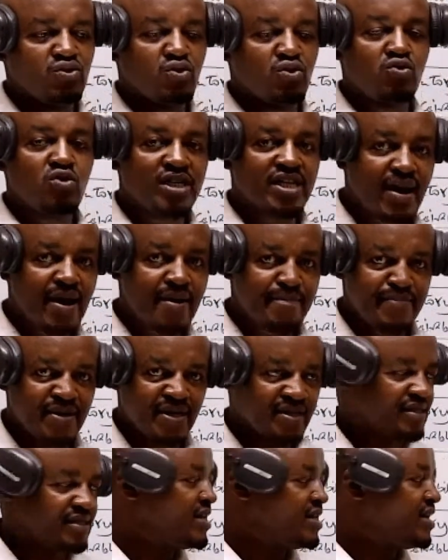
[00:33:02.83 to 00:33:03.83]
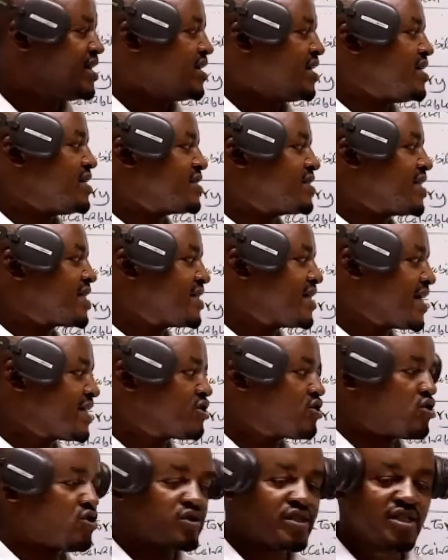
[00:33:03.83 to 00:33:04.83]
So what happens is
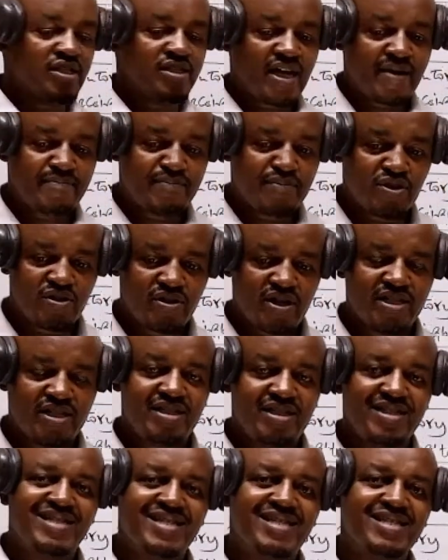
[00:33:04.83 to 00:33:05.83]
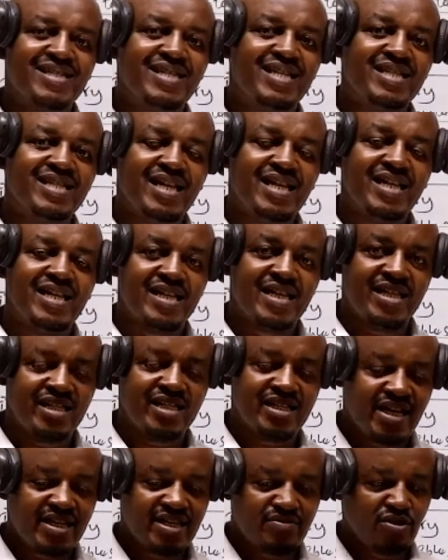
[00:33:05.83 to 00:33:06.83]
that cost is capitalized. It is treated as an
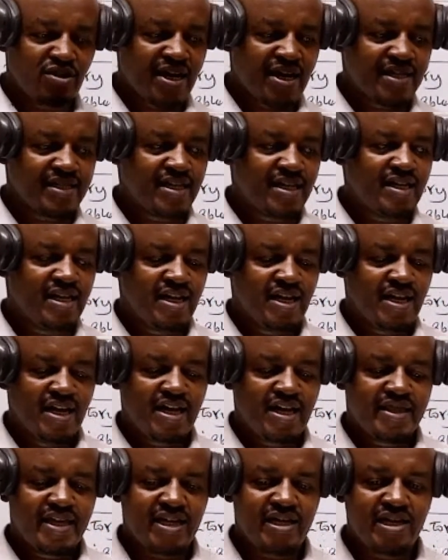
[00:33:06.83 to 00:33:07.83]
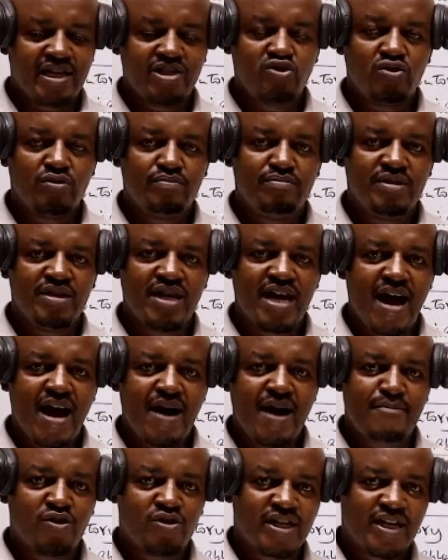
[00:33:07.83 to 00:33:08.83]
intangible asset, and then it will be
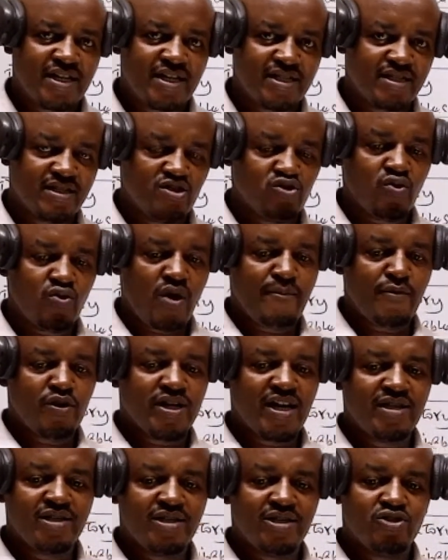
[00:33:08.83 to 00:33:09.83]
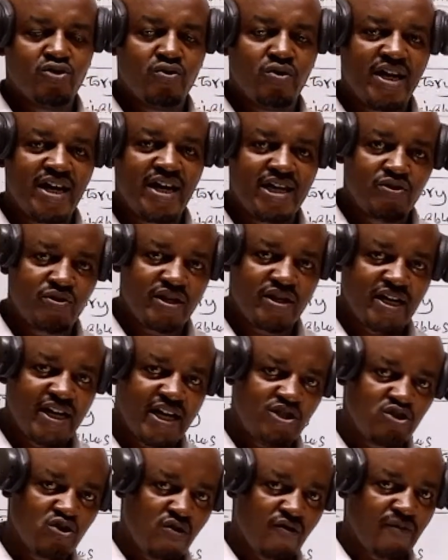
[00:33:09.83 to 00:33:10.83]
amortized. To amortize is to gradually
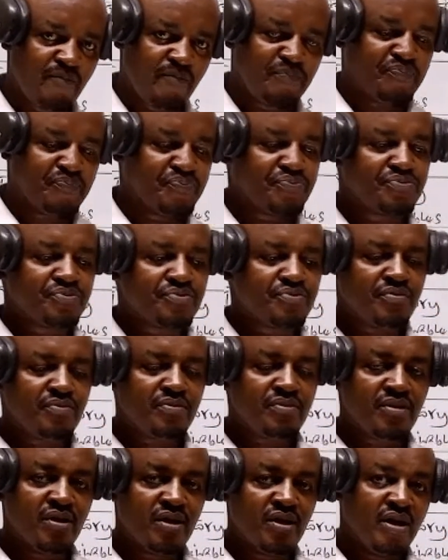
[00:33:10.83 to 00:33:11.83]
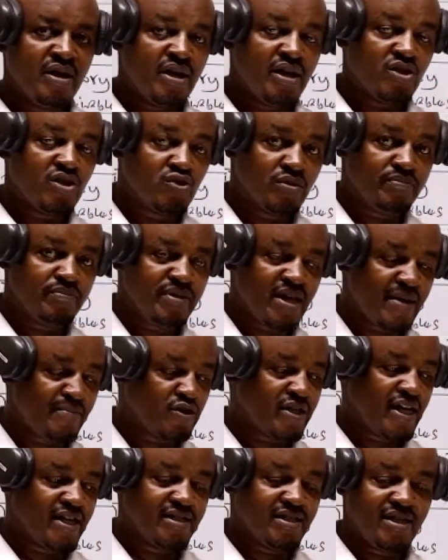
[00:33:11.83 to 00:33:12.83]
write off. It will be
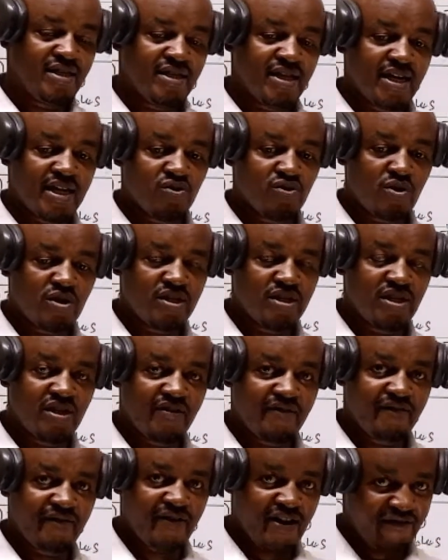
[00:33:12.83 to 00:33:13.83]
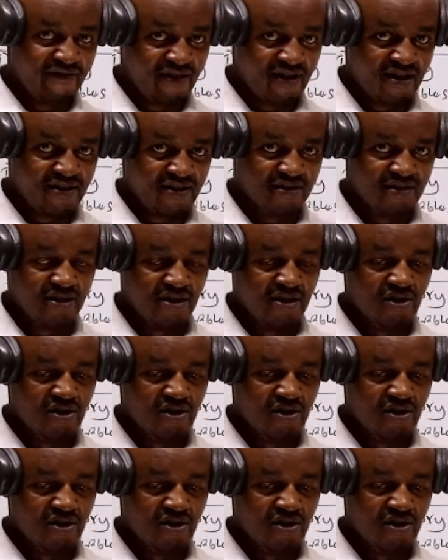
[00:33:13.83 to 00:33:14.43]
amortized in the next 5 years.